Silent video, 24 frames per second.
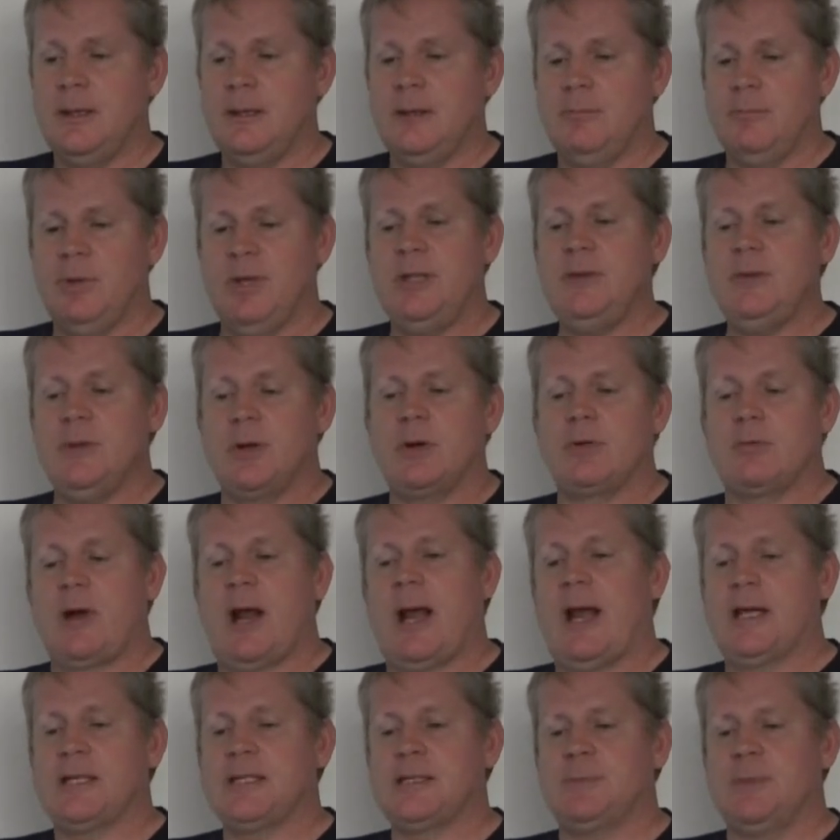But he would
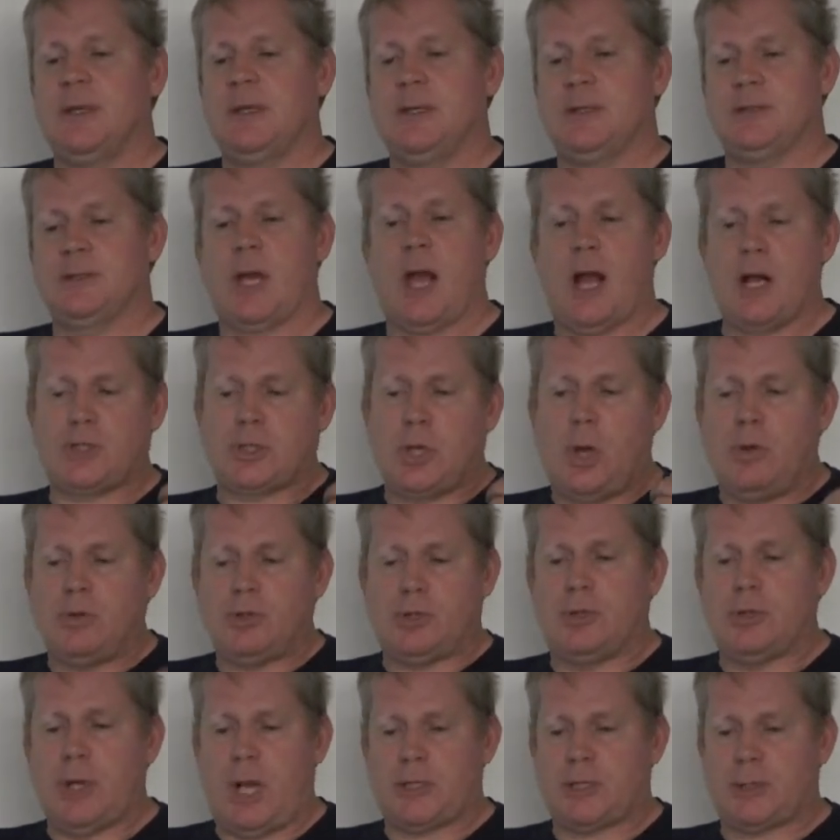harass me. So I told
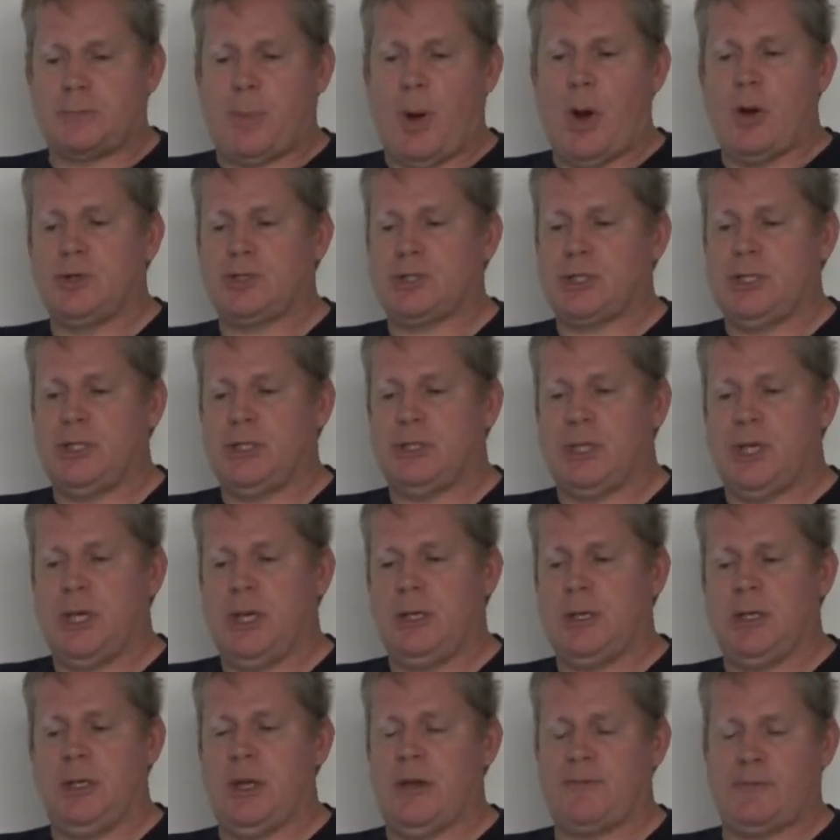you not to post
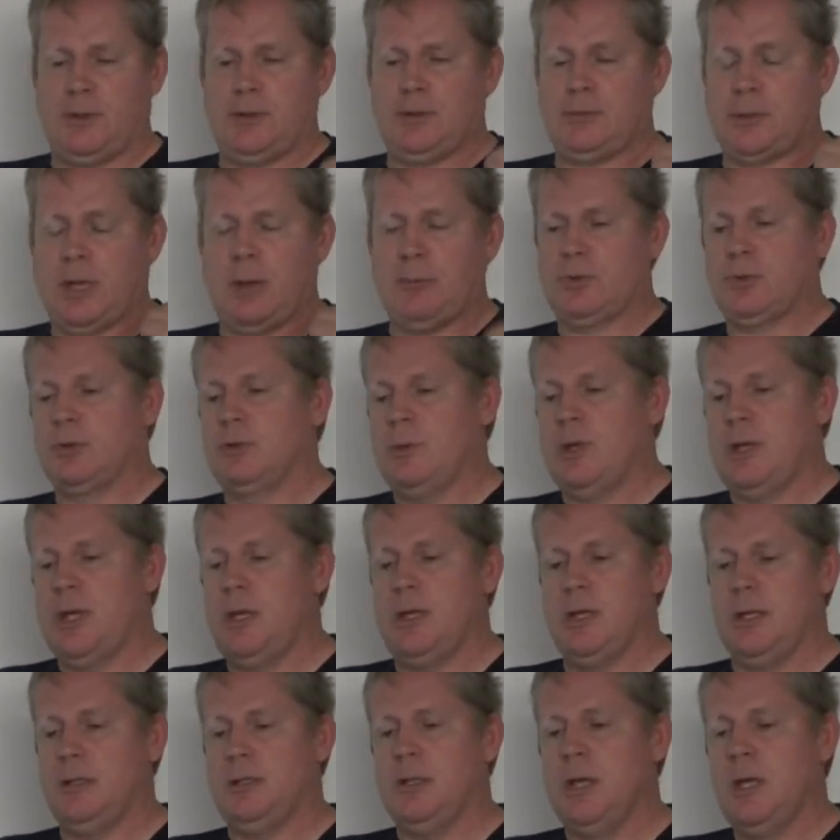anything, and you have to come through me.
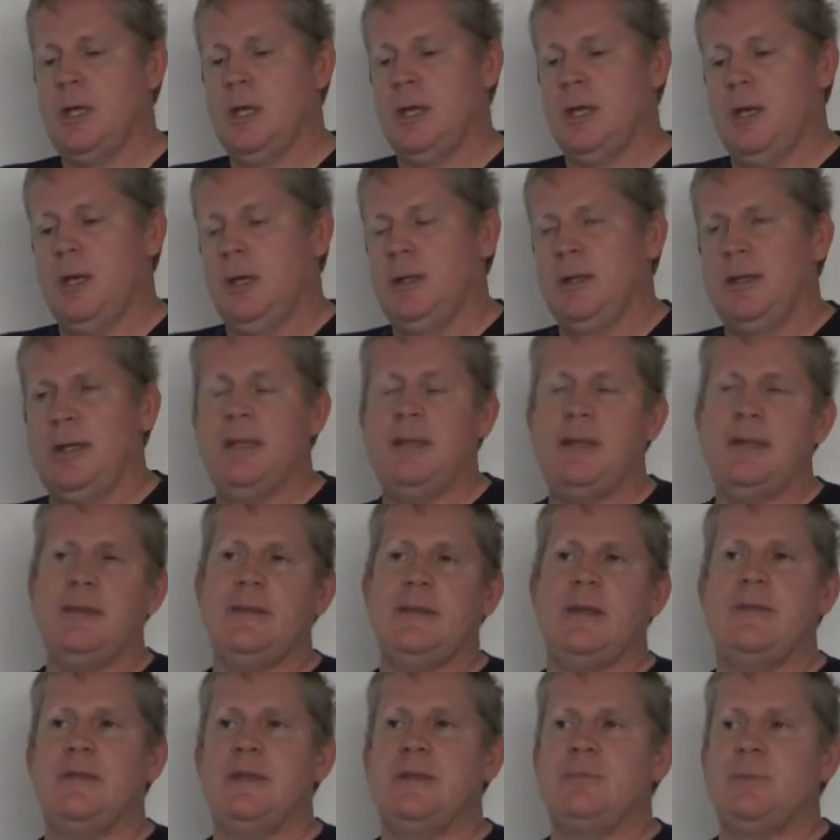And
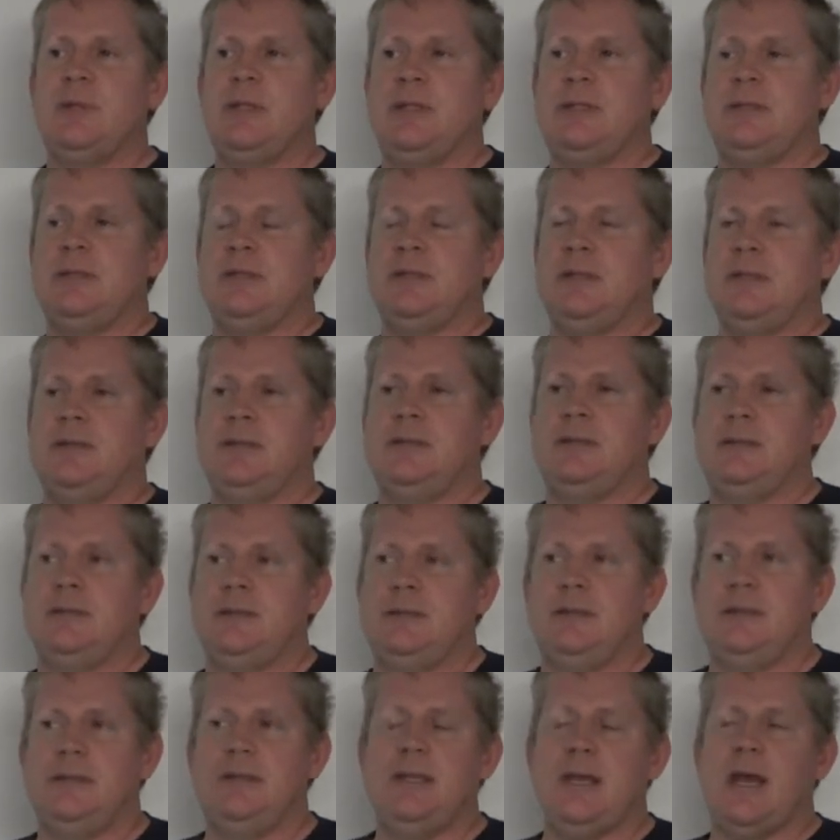
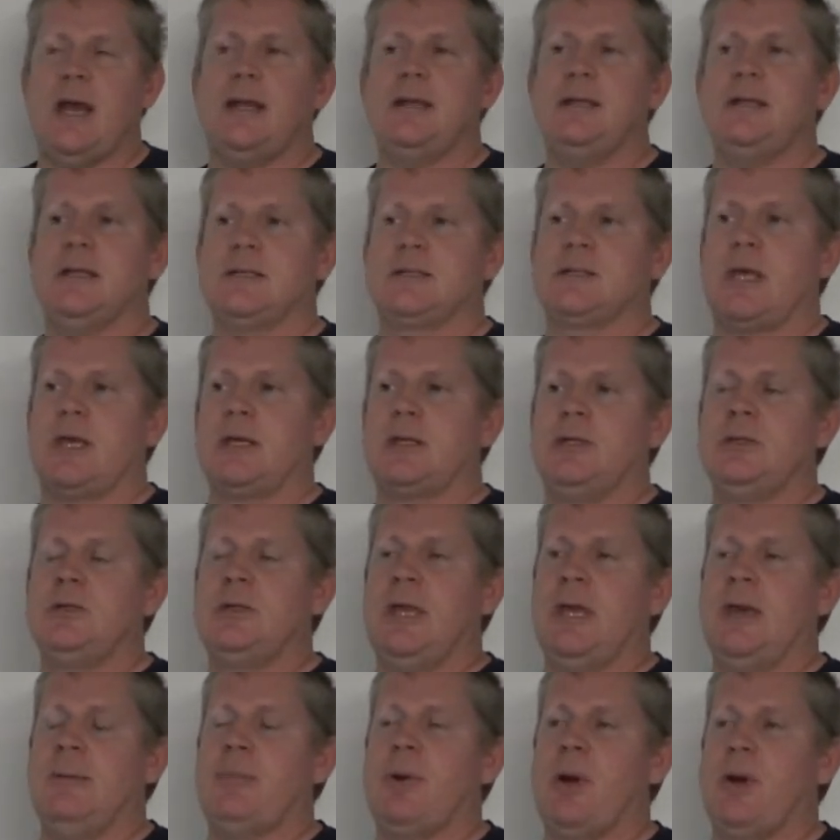the idea is like, you
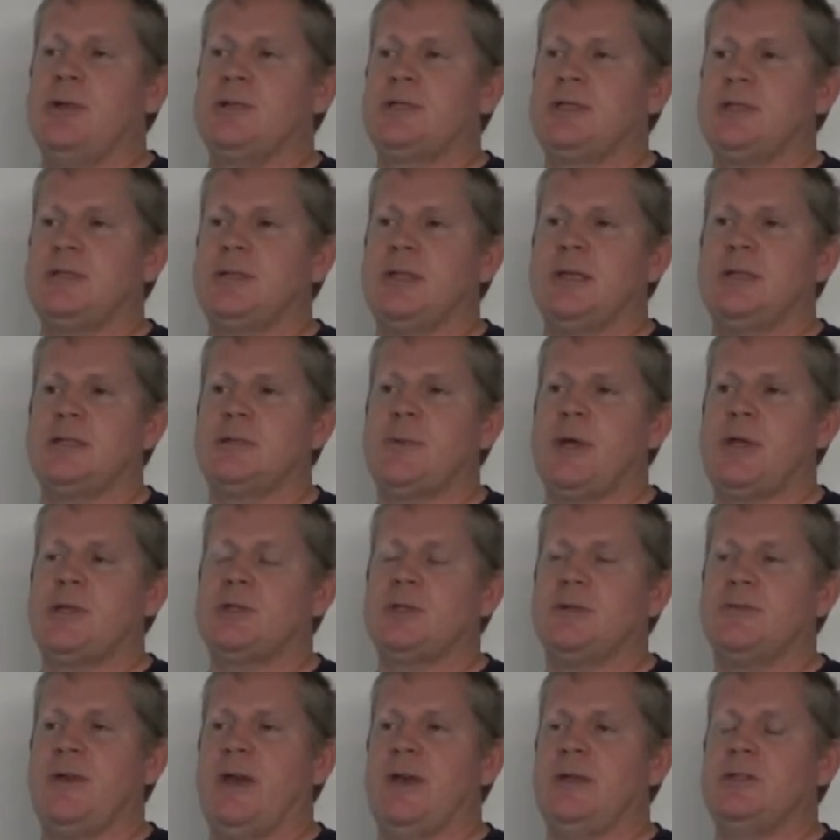can't post anything,
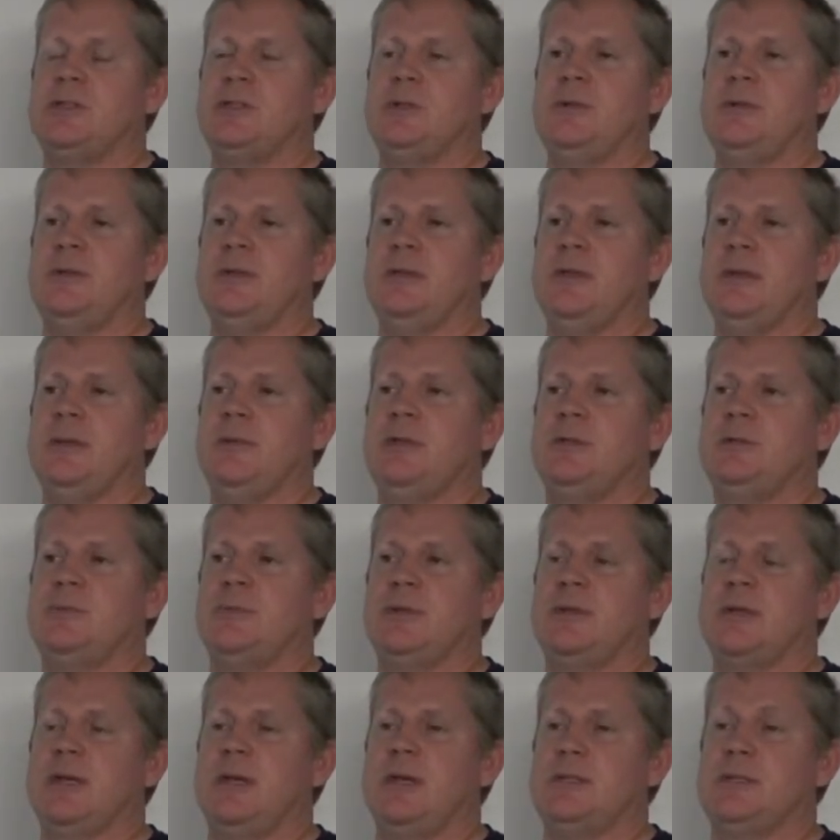especially if it has you in the image,
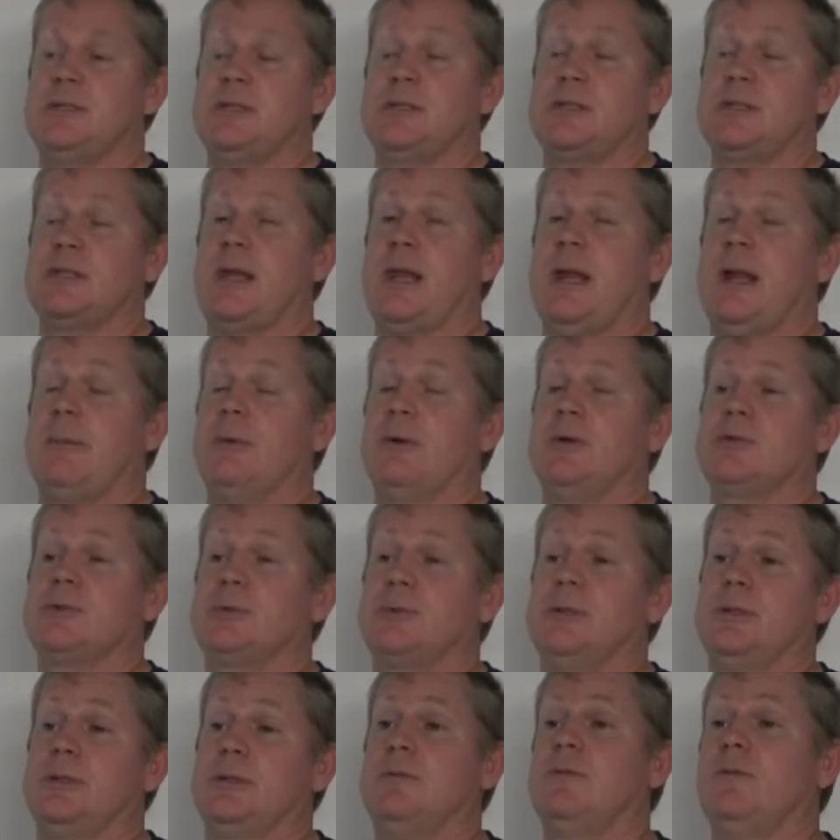because the scammers will
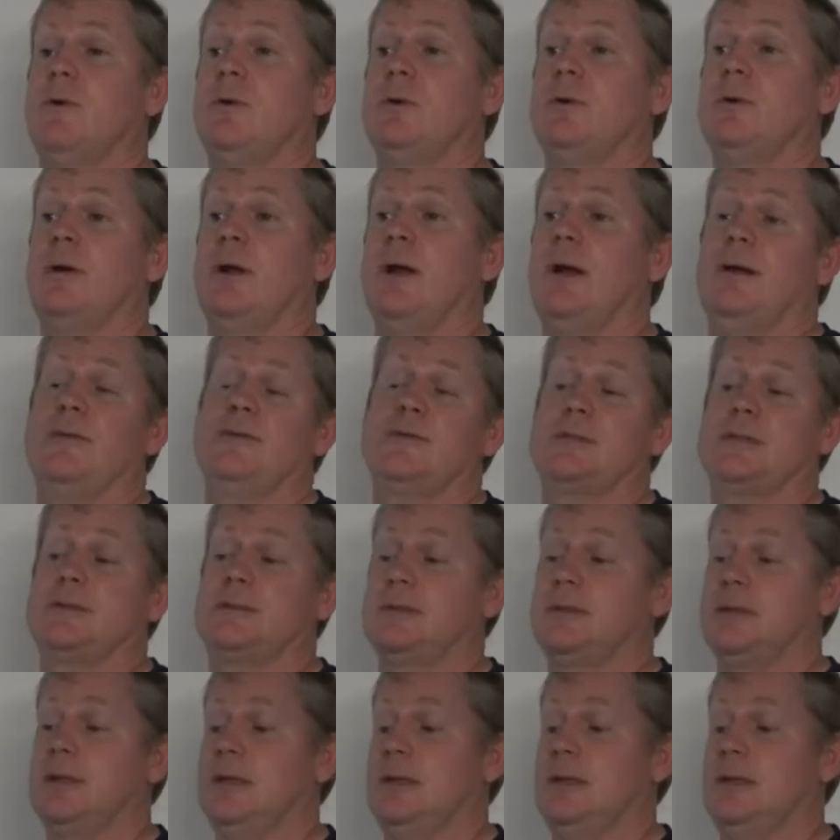get the photographs.